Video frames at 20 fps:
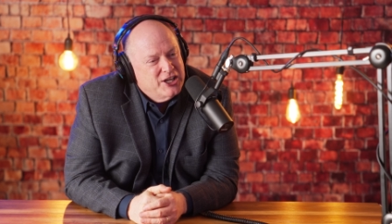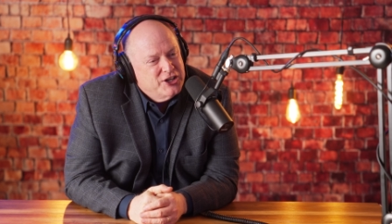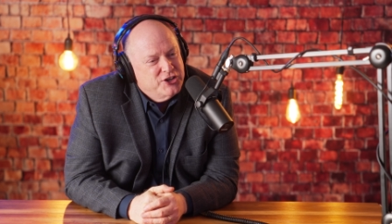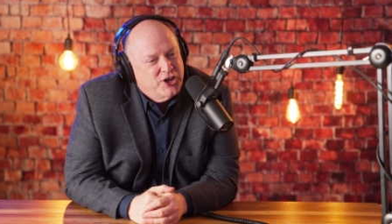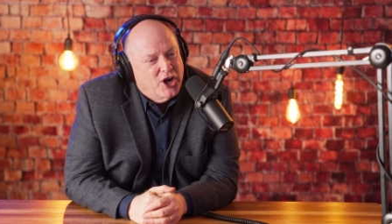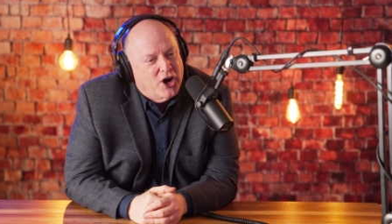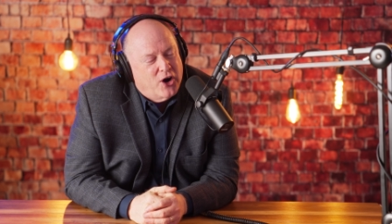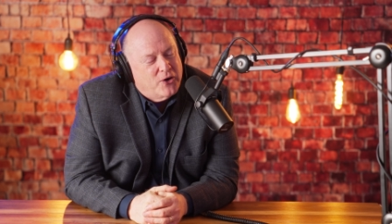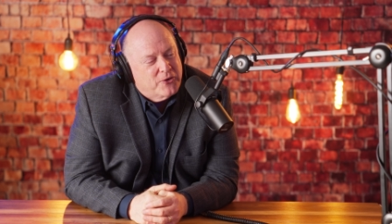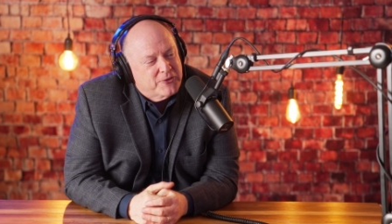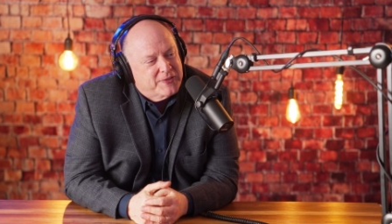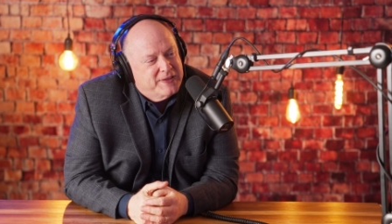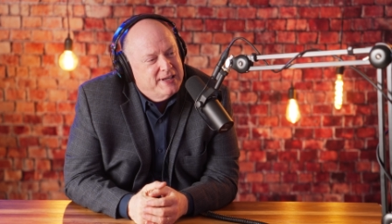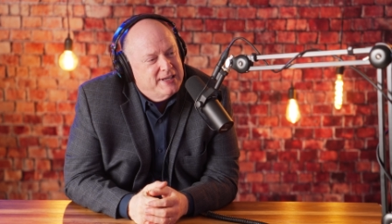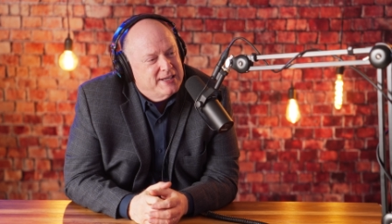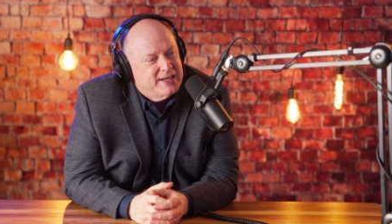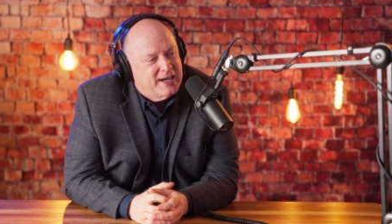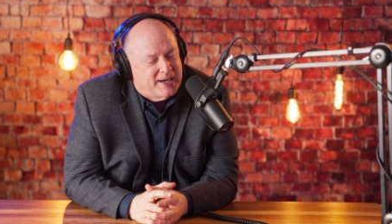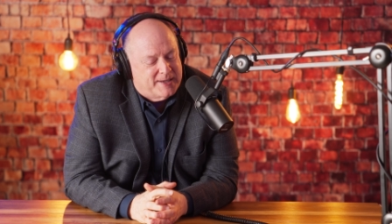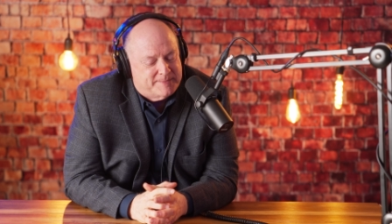No,
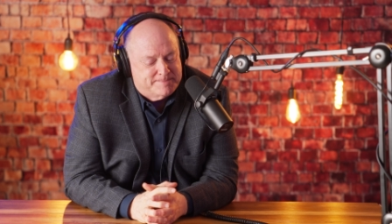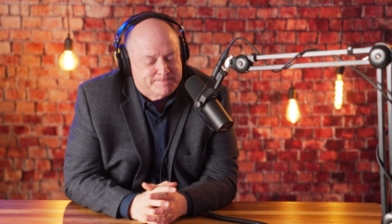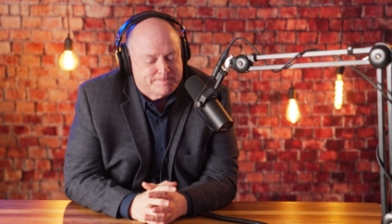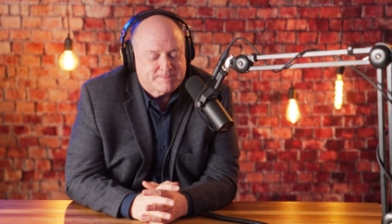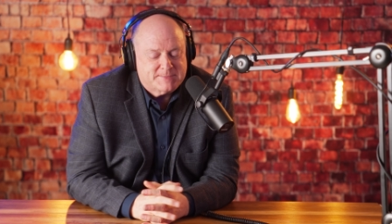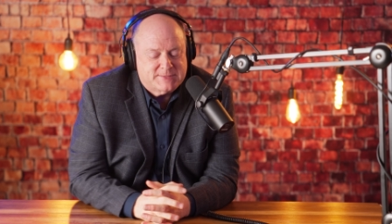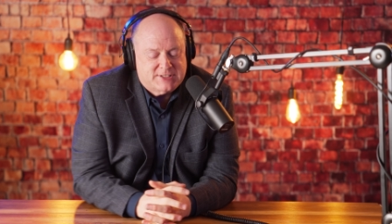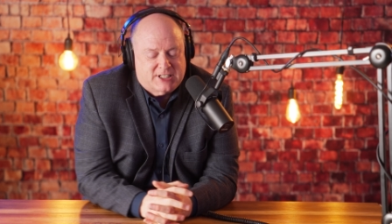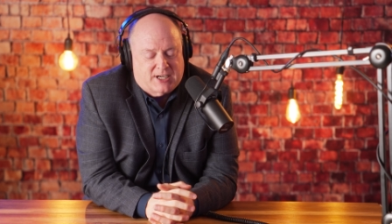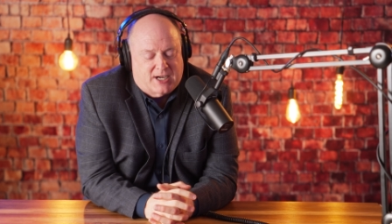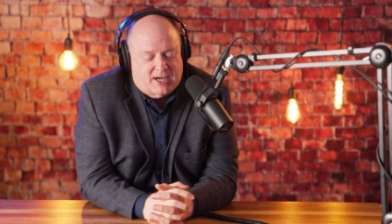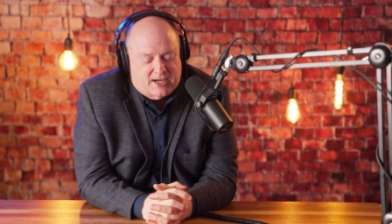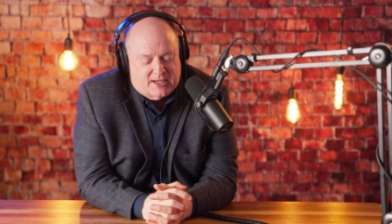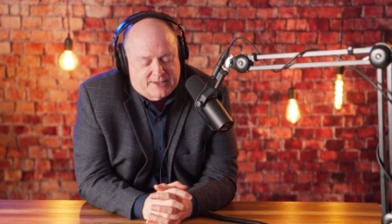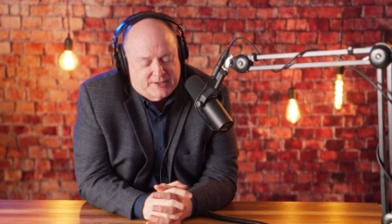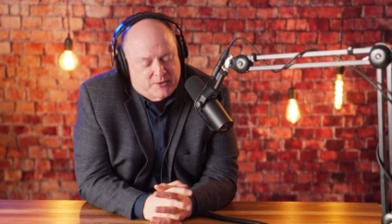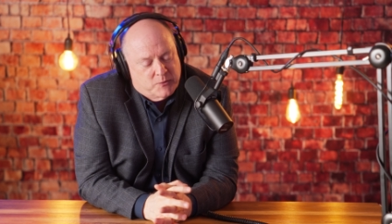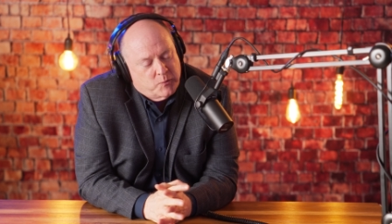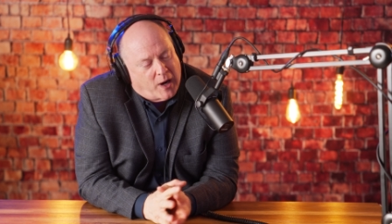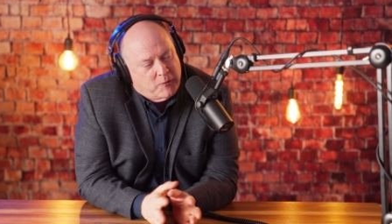the, um, uh,
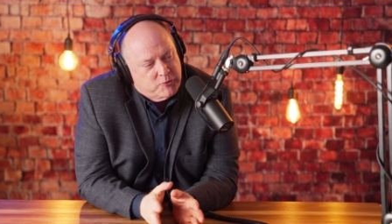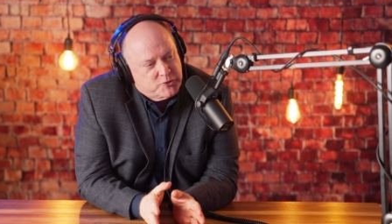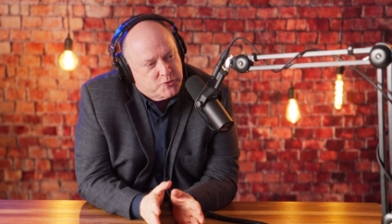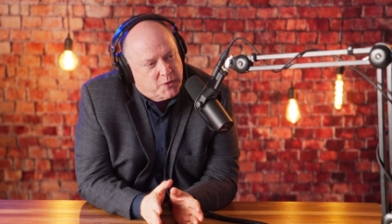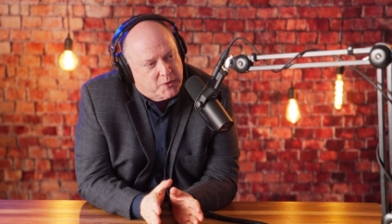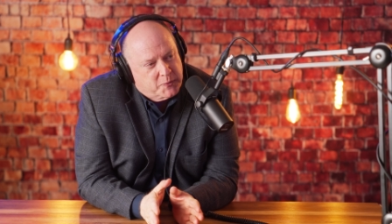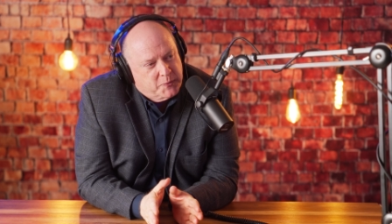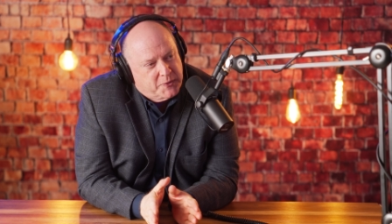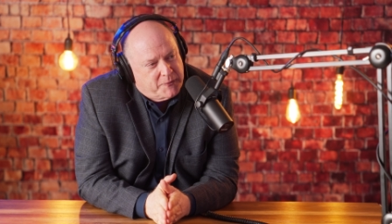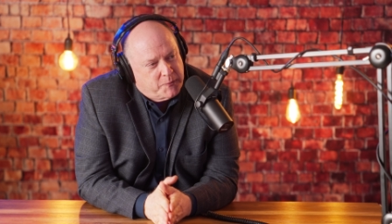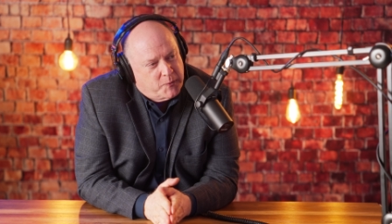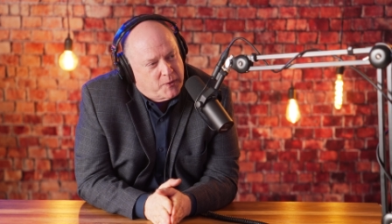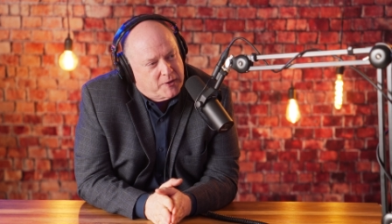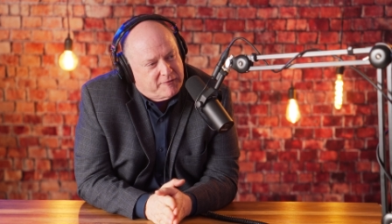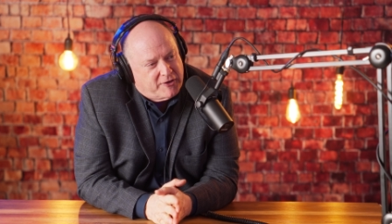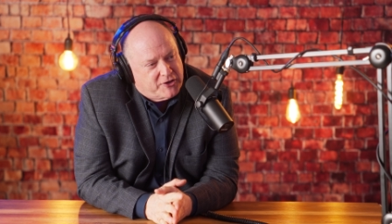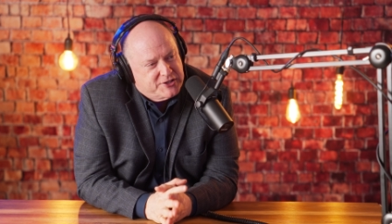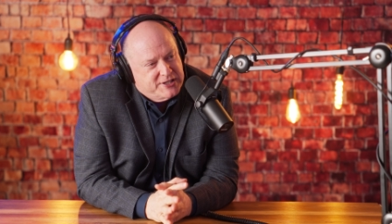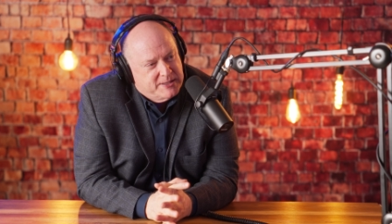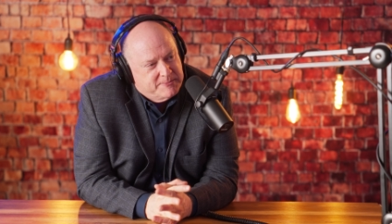the, I was working with one
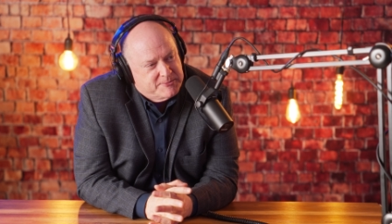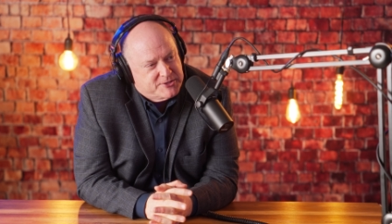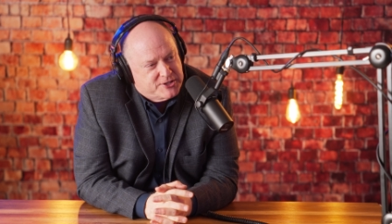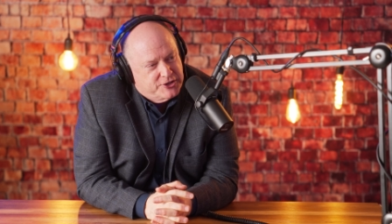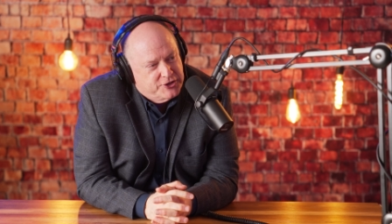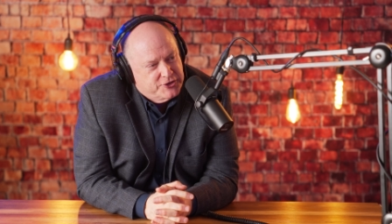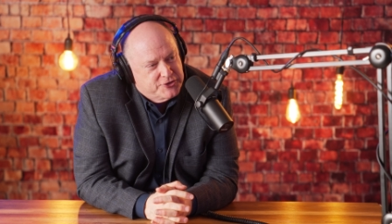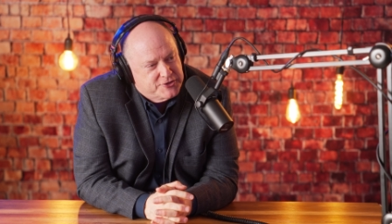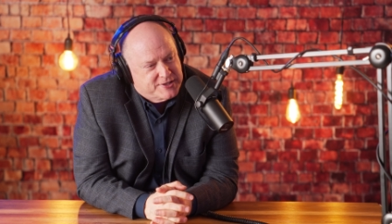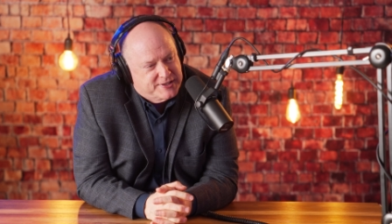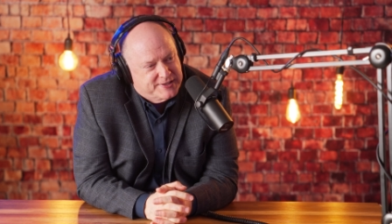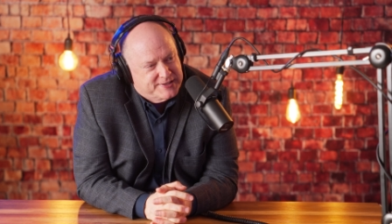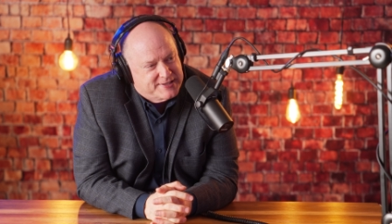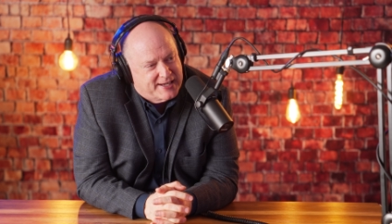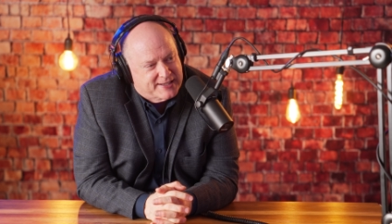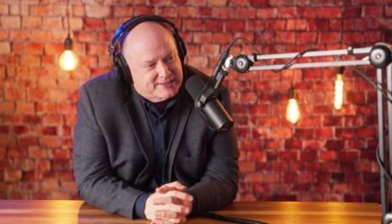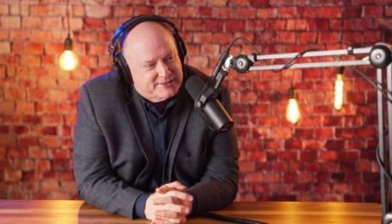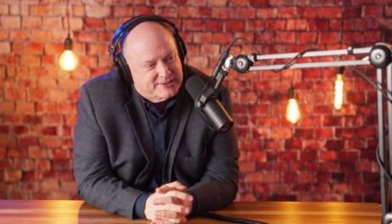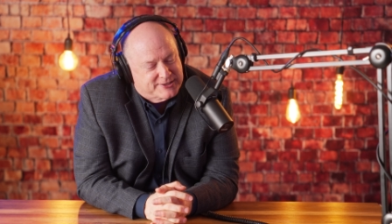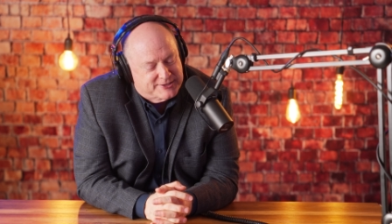of our teams in Houston,
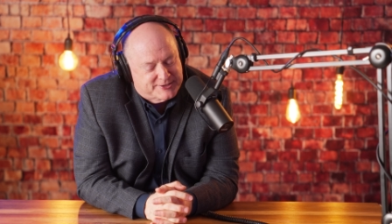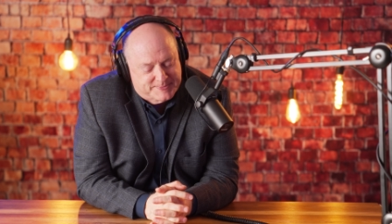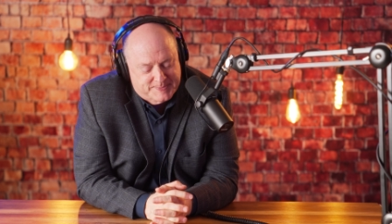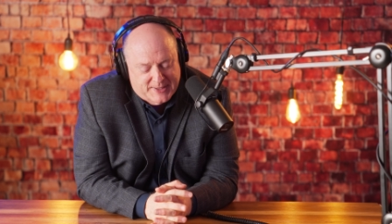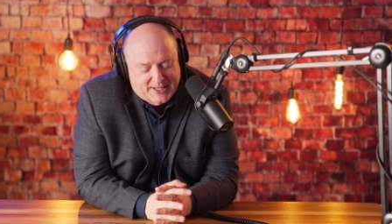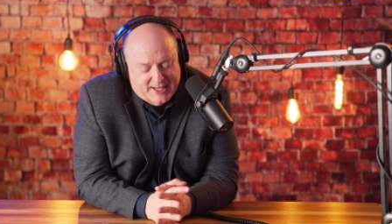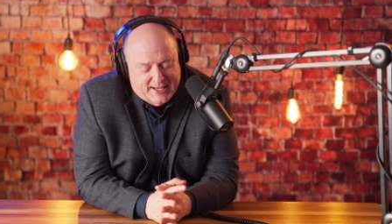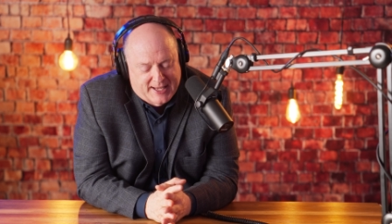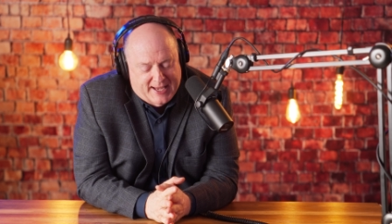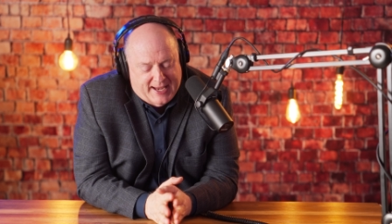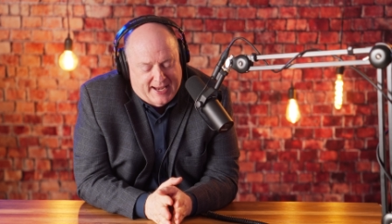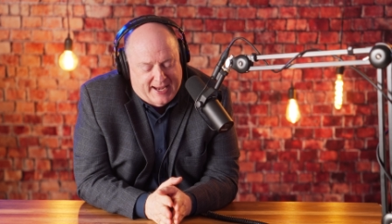Texas. Yeah.